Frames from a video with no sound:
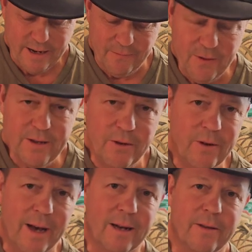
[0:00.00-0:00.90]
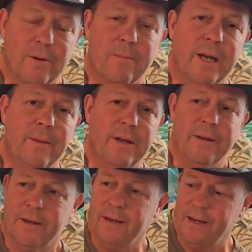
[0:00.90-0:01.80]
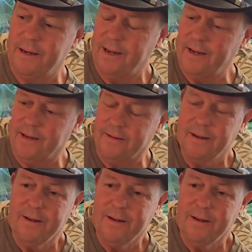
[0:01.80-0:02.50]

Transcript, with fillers: if they you got a little baby and he he can